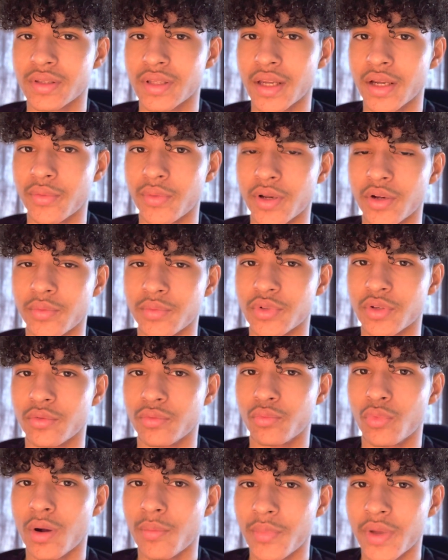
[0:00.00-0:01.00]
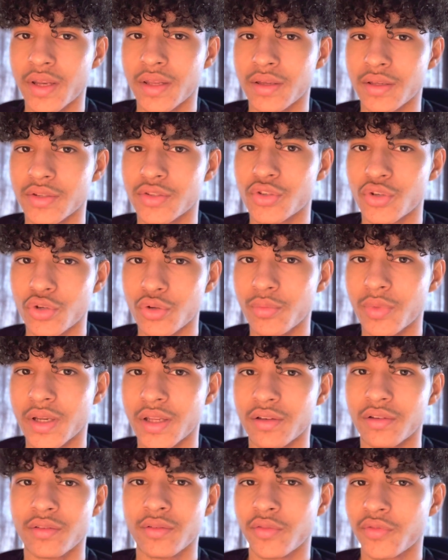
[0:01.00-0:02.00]
then I went up to 1 minute, 2
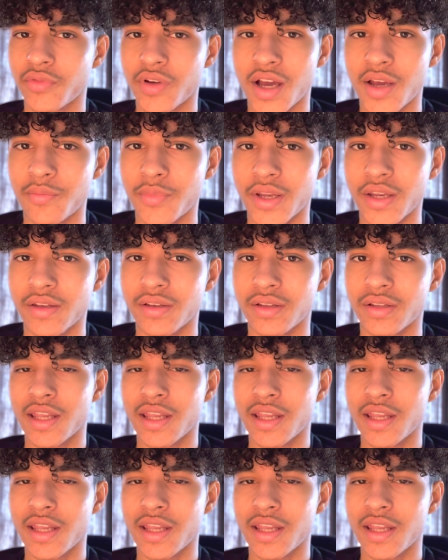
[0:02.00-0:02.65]
minute, 5 minute.